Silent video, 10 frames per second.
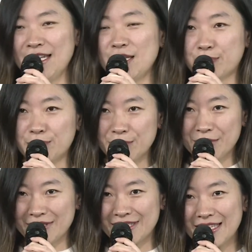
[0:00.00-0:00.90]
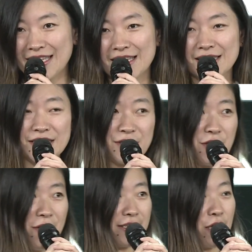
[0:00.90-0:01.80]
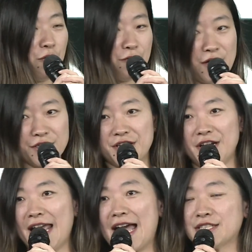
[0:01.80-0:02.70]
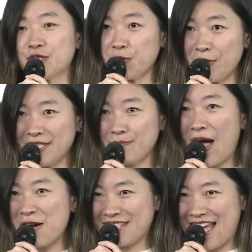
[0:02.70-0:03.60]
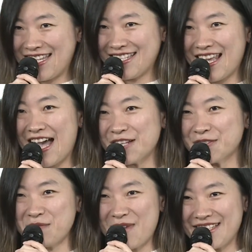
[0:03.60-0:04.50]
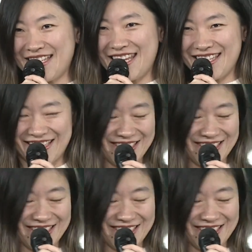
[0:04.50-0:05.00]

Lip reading: Leproust, CEO and co-founder at Twist Bioscience, onto the main stage.